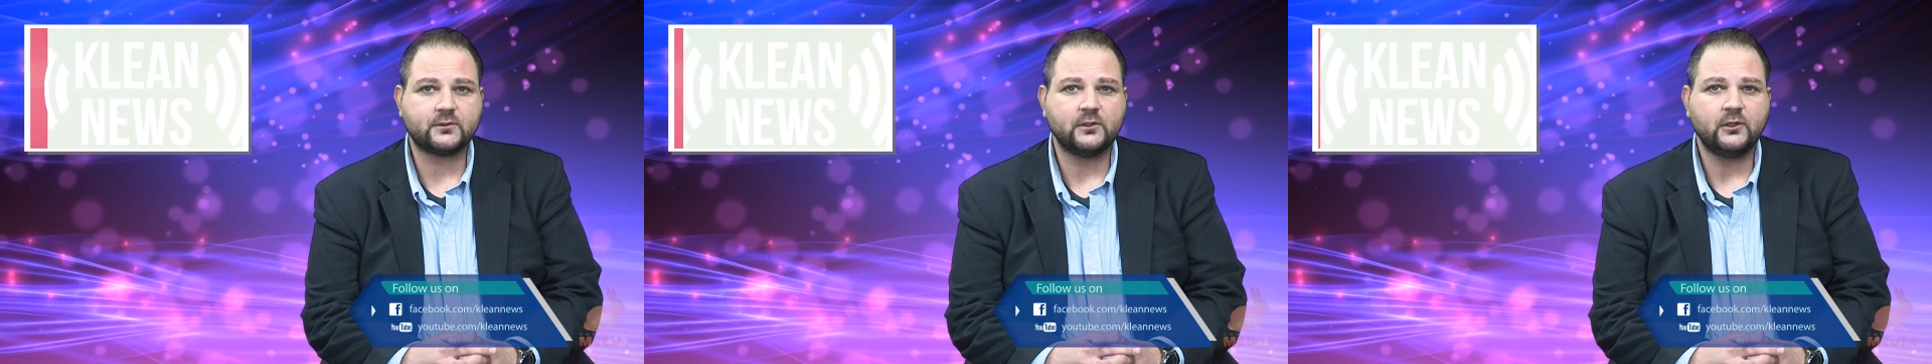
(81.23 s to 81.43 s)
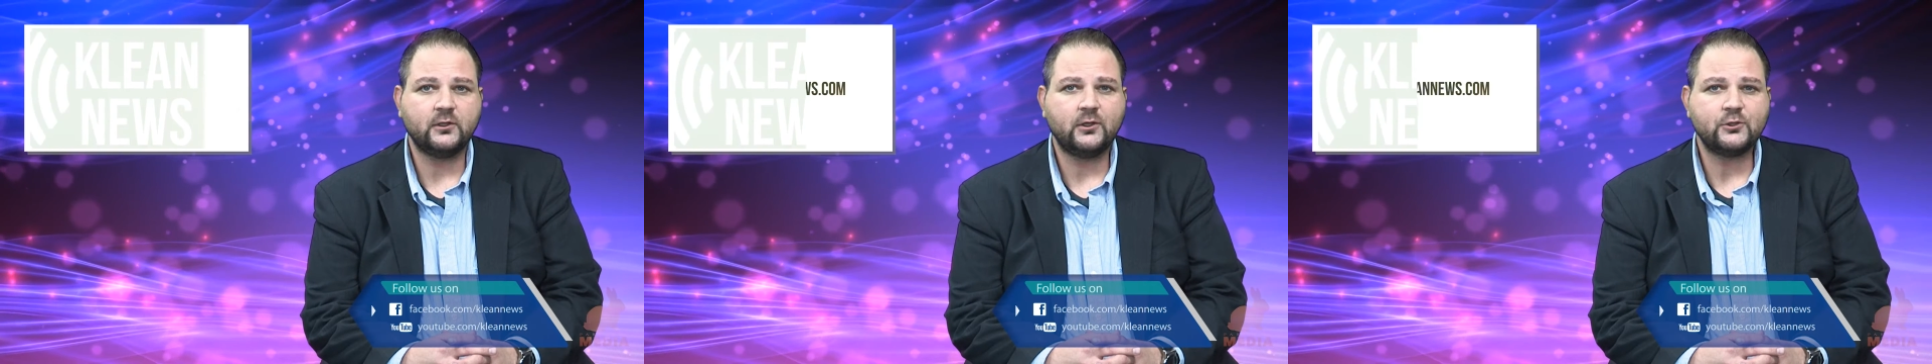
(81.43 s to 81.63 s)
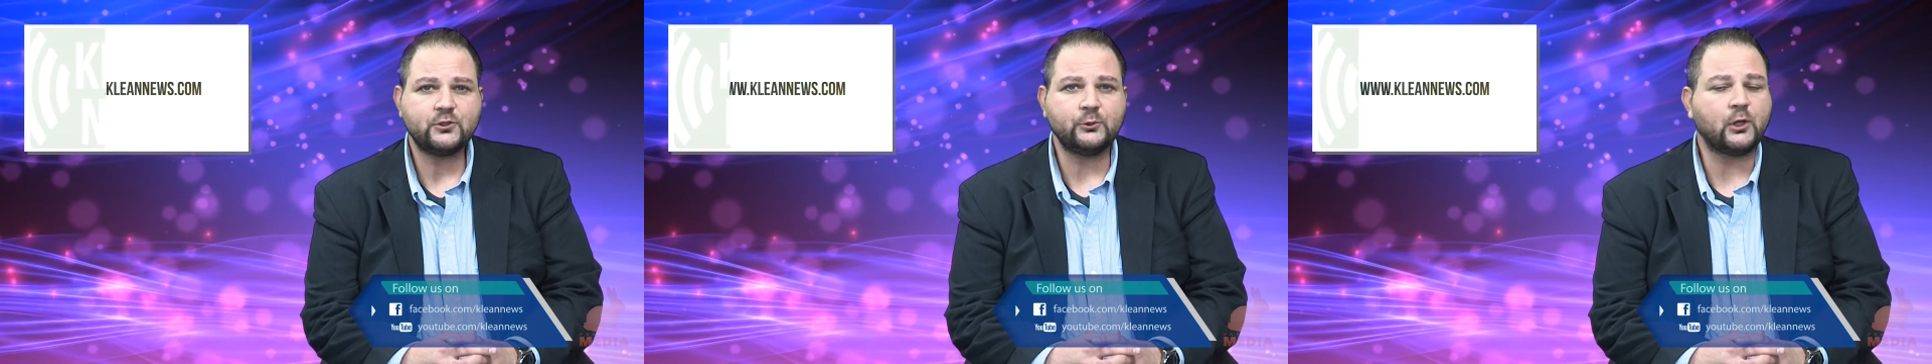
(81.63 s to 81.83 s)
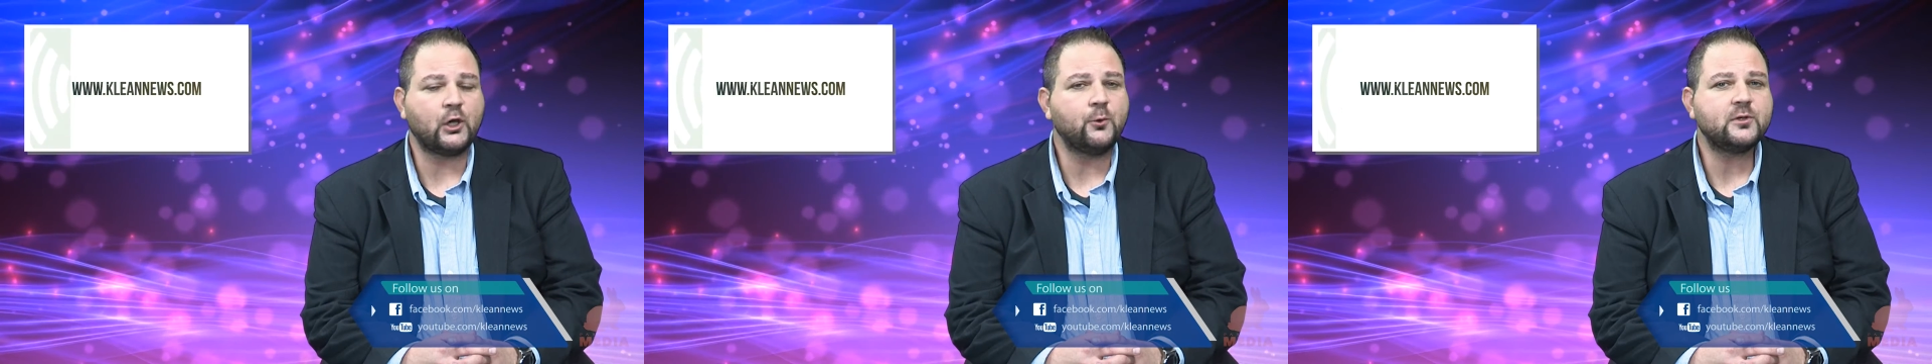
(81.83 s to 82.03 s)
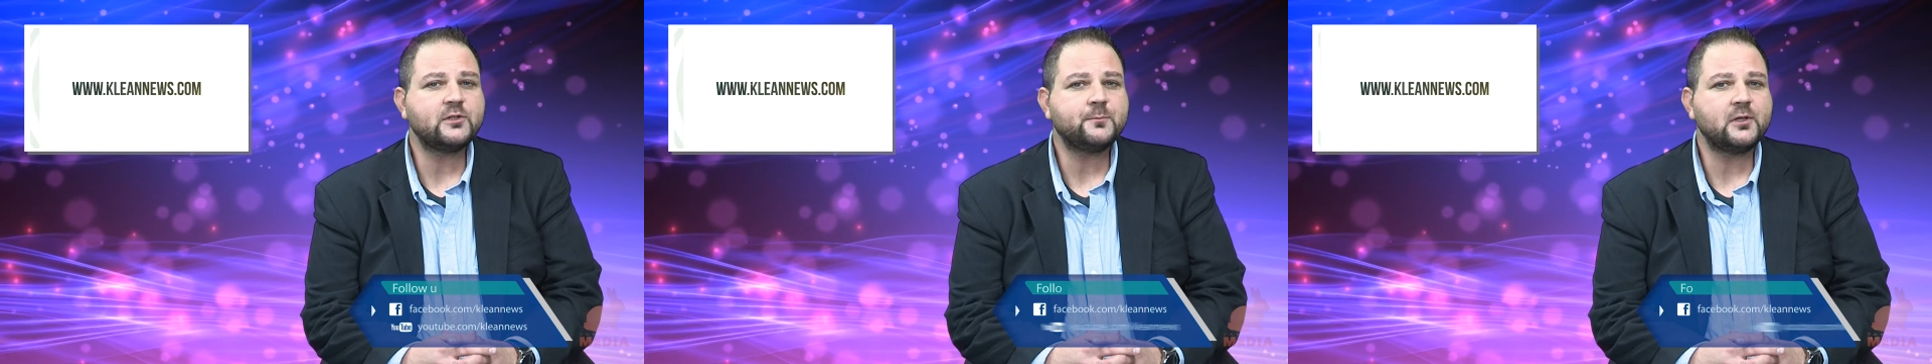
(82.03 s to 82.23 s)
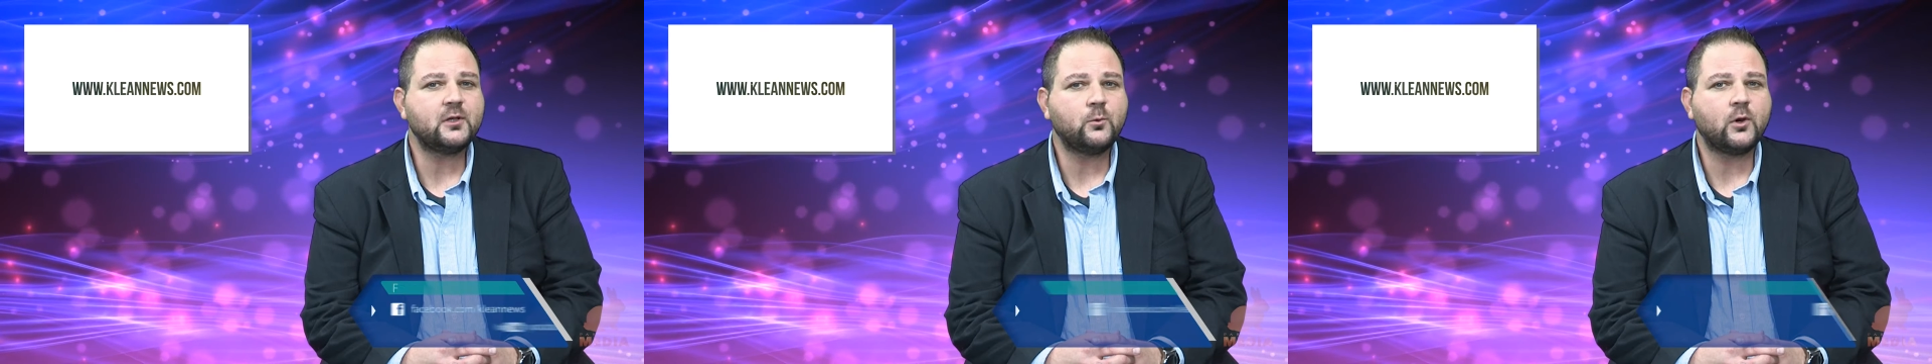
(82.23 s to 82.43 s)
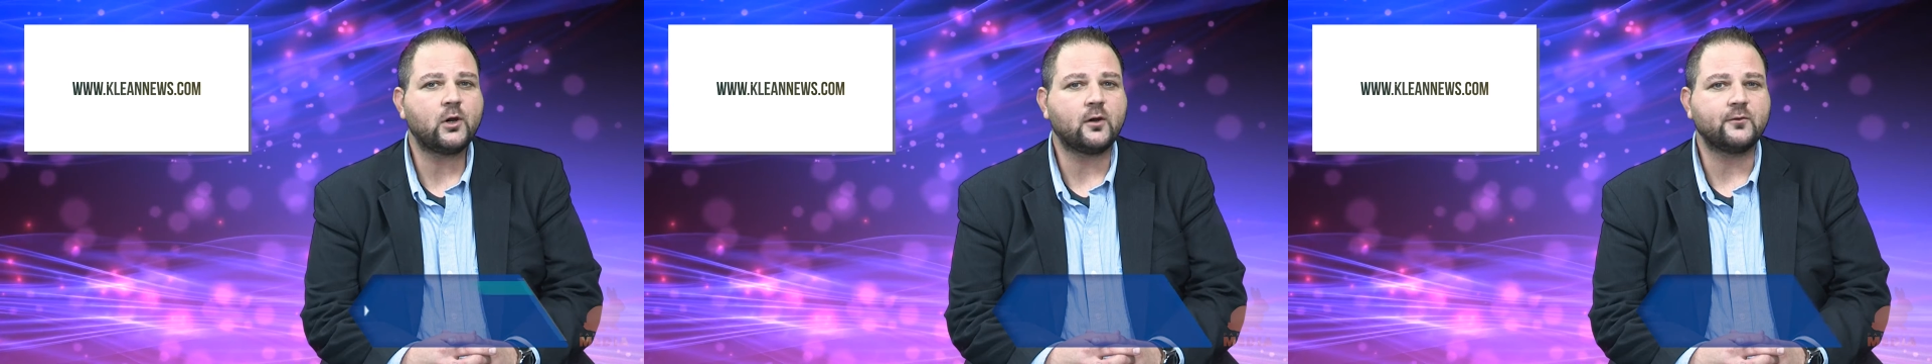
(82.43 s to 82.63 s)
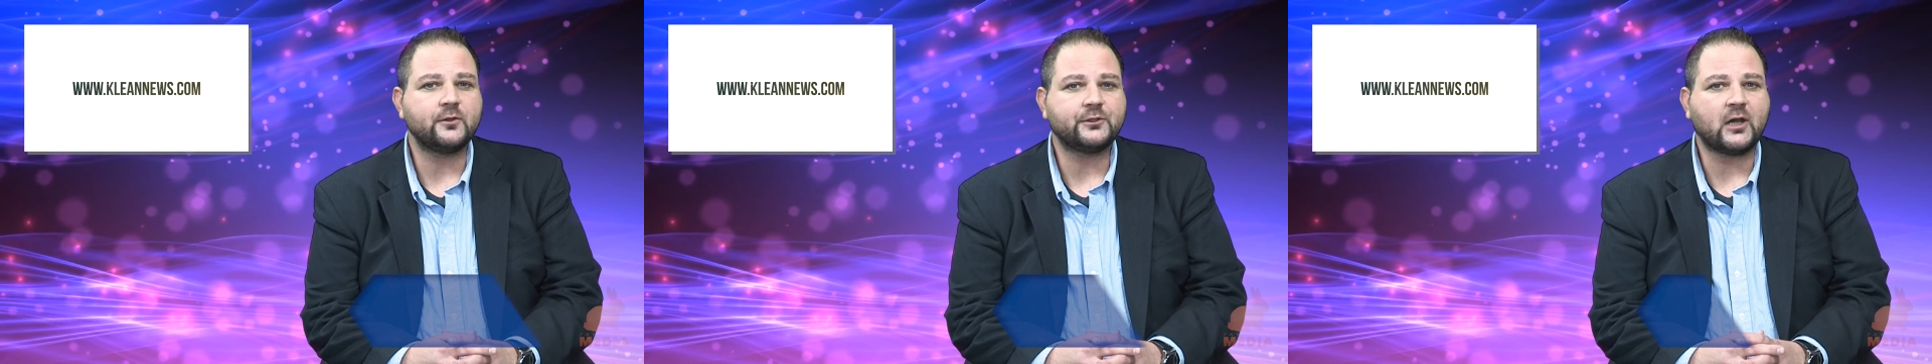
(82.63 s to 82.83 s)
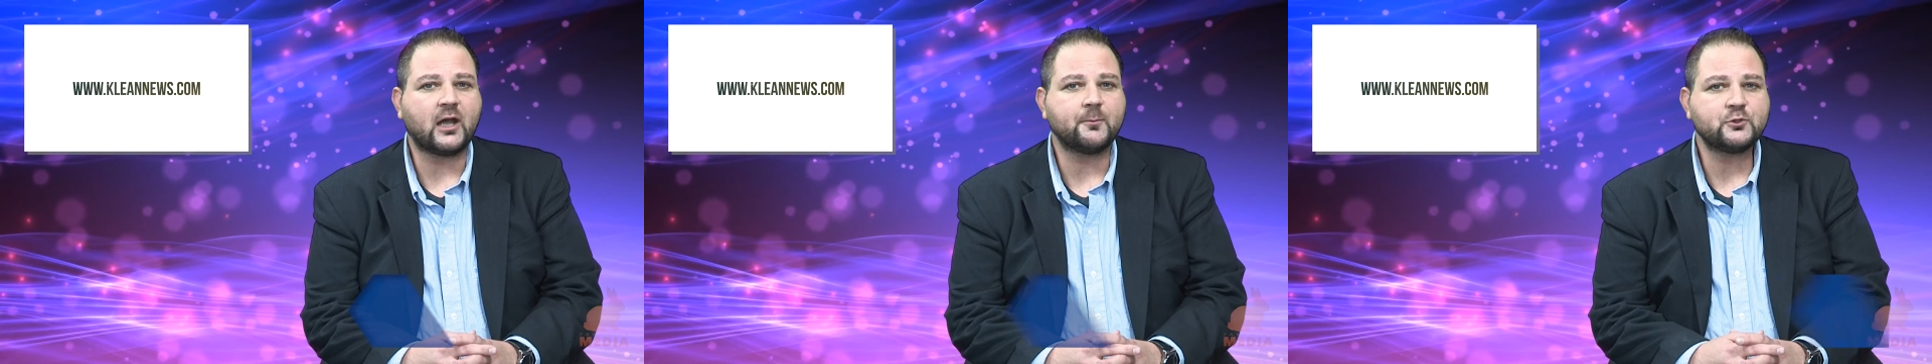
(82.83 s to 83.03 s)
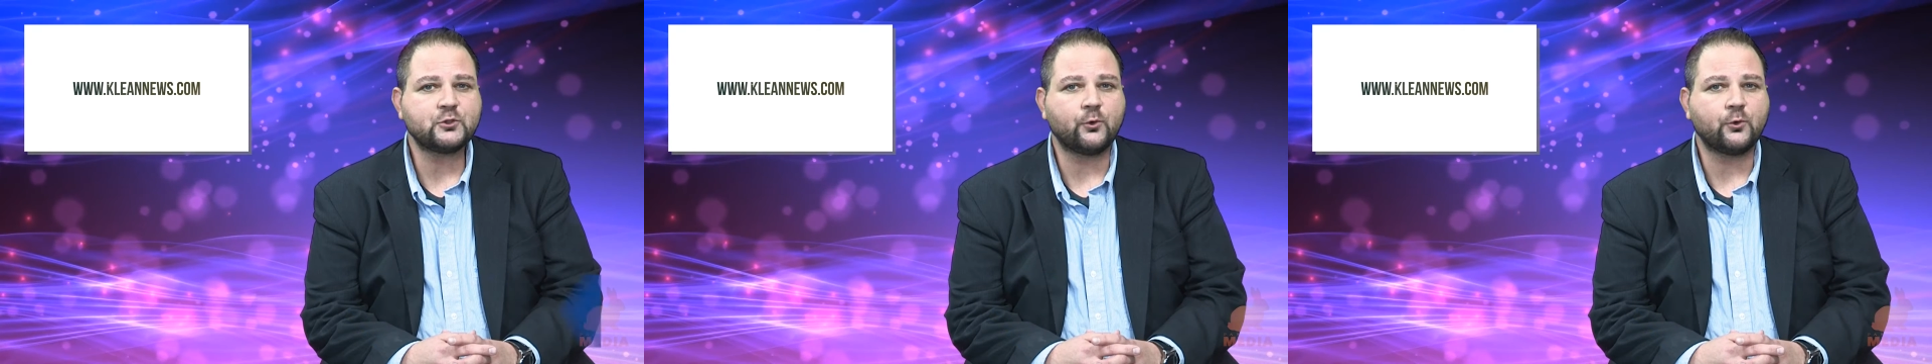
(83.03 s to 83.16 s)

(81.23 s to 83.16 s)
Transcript: so you'll always be aware of the top